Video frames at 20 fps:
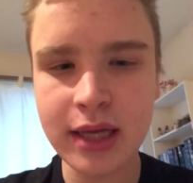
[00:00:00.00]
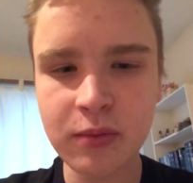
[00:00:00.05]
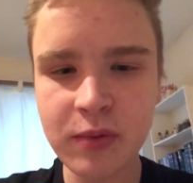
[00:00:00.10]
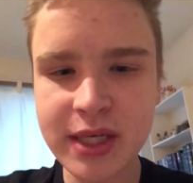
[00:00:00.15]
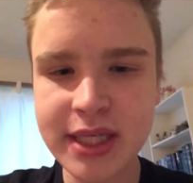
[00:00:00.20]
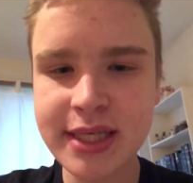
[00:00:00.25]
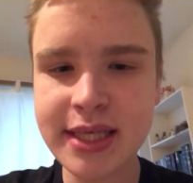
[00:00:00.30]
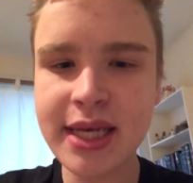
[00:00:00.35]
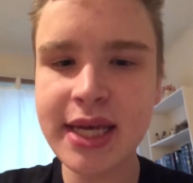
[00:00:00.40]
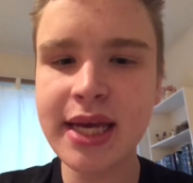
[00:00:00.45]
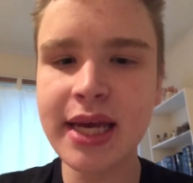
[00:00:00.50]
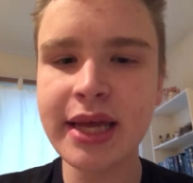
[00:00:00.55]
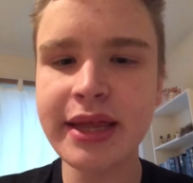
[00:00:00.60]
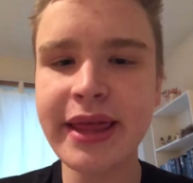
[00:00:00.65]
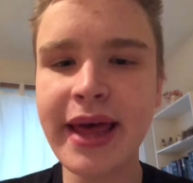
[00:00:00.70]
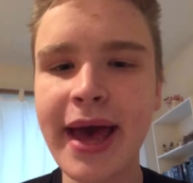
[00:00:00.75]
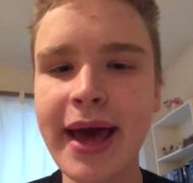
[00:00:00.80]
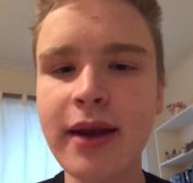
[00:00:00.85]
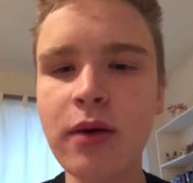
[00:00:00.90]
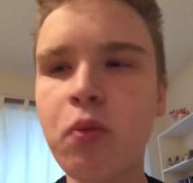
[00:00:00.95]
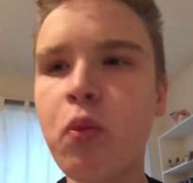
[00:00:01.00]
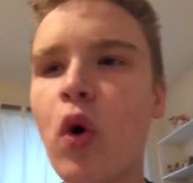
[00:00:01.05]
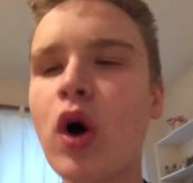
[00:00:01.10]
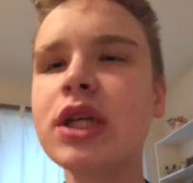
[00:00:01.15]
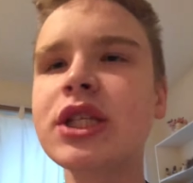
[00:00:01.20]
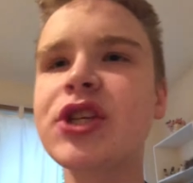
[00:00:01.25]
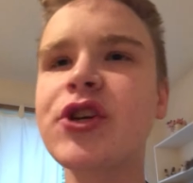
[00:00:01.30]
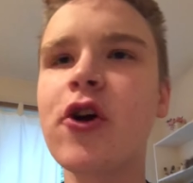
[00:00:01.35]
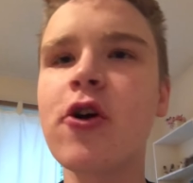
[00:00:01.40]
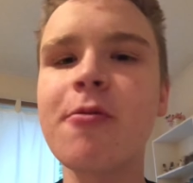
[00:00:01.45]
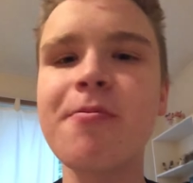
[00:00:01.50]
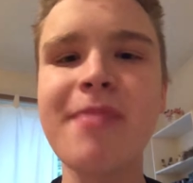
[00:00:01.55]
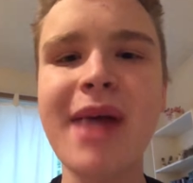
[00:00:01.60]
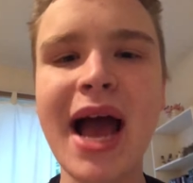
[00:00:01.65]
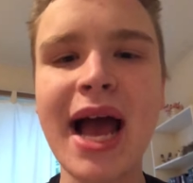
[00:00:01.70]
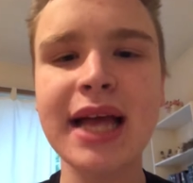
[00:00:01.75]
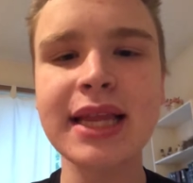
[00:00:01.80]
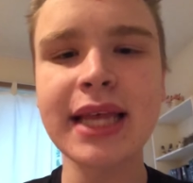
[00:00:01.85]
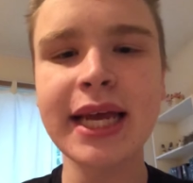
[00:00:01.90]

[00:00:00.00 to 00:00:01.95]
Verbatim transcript: we see that once her mat,